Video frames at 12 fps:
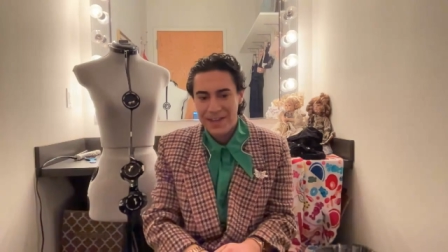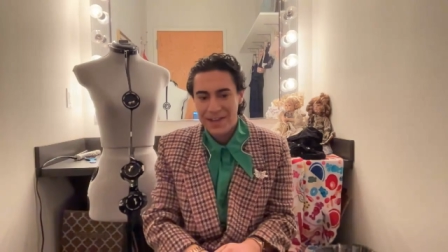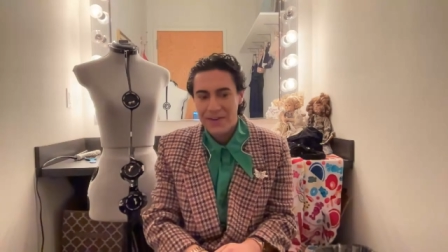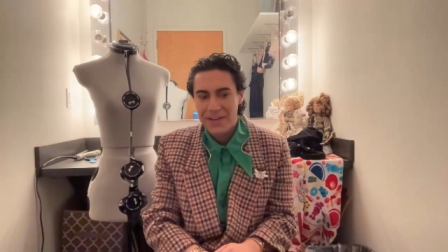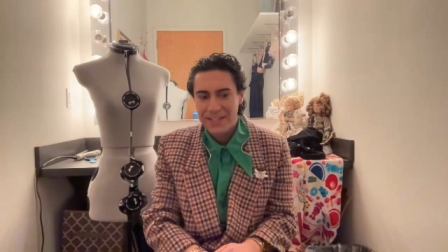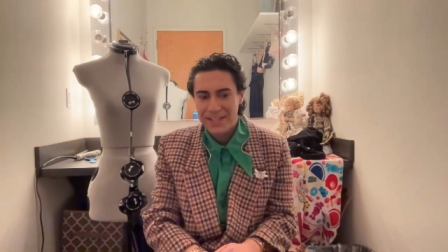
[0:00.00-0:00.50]
uh,
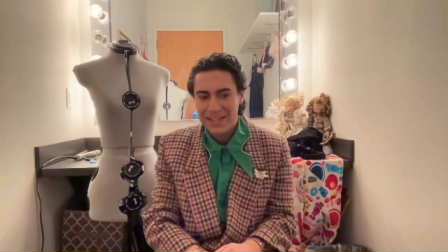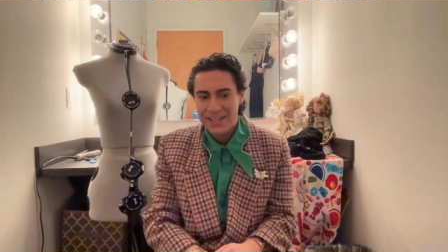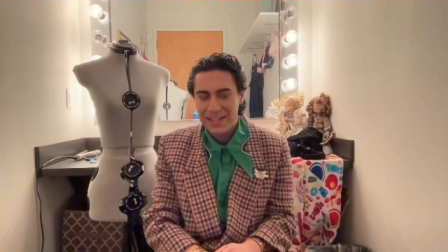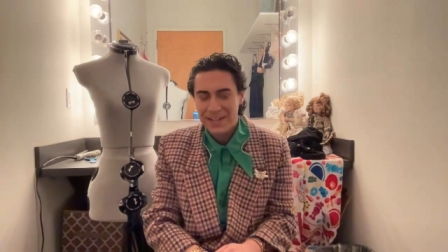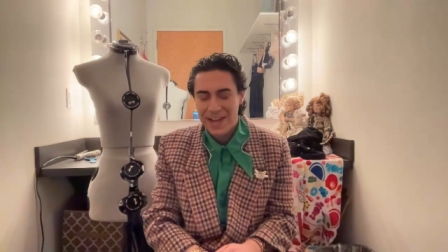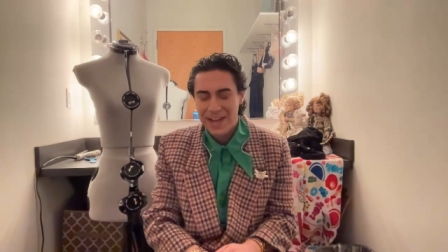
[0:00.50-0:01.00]
kretzia
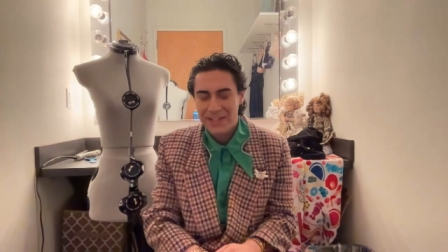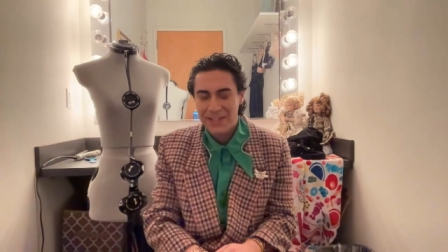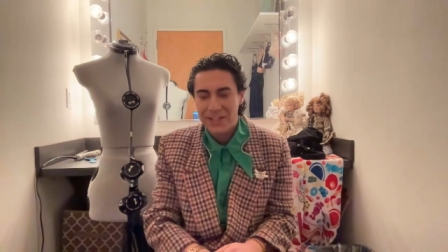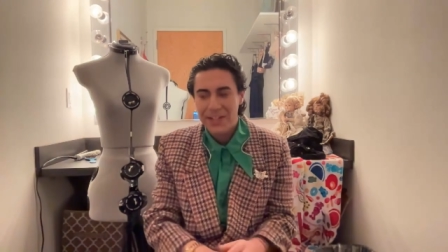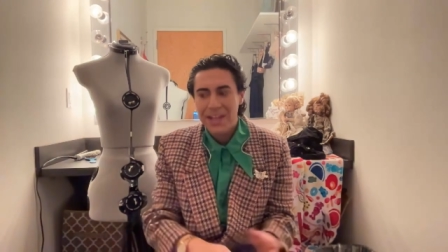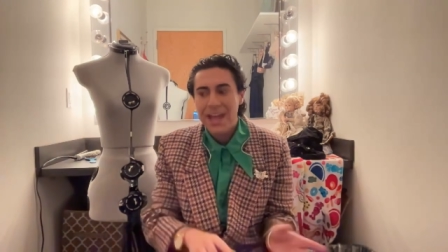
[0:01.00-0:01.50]

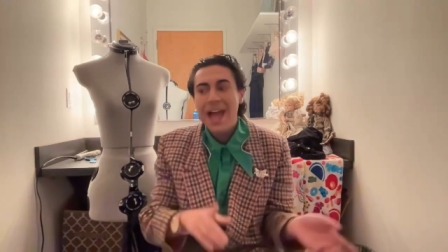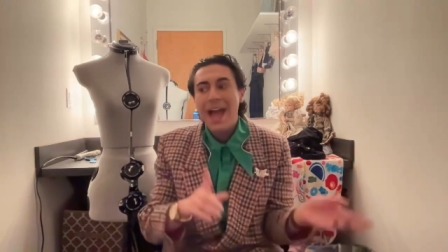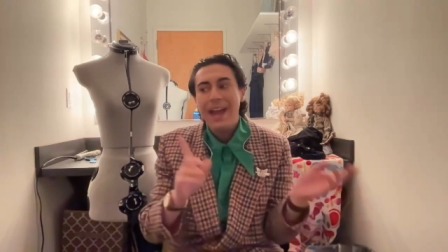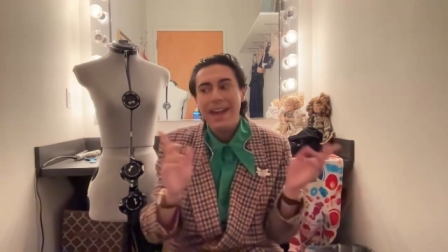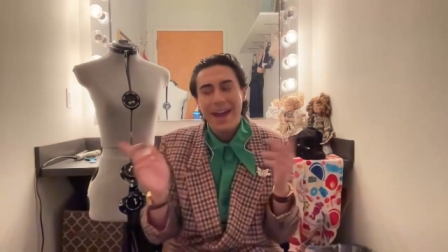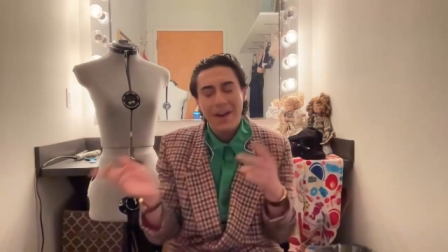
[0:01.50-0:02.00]
international
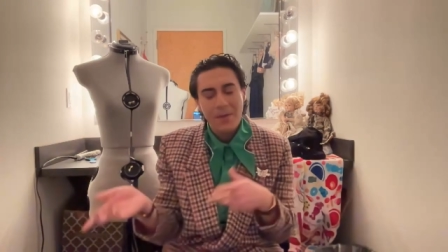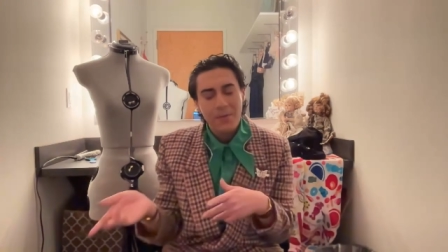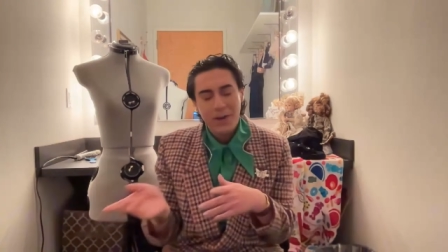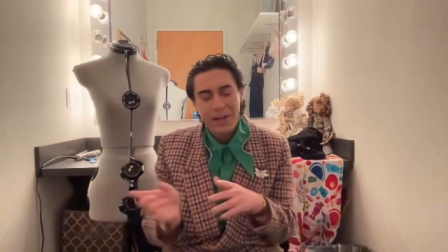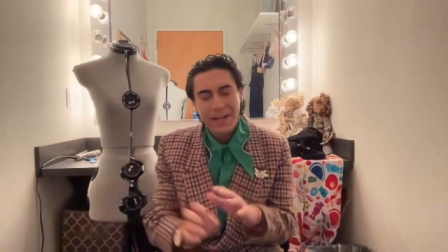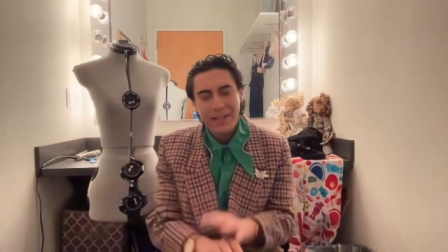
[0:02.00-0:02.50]
and now i'm
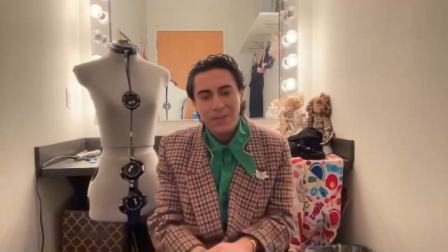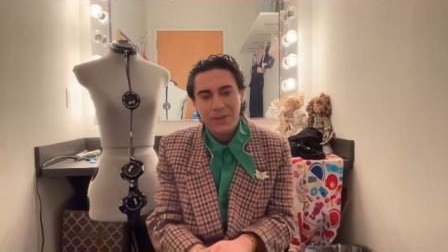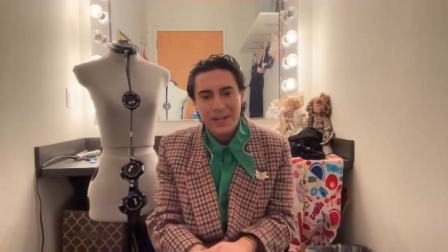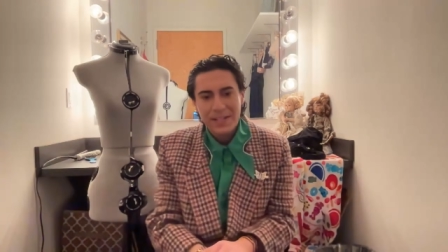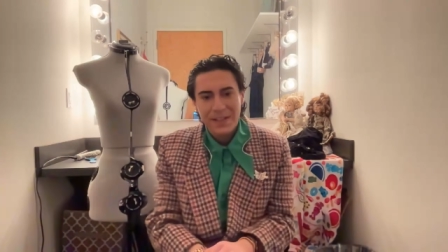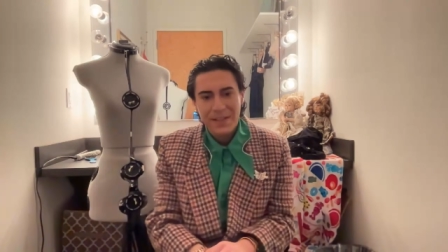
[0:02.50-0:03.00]
working
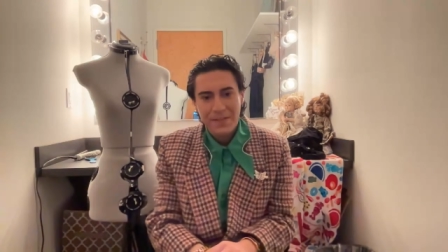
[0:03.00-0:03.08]
towards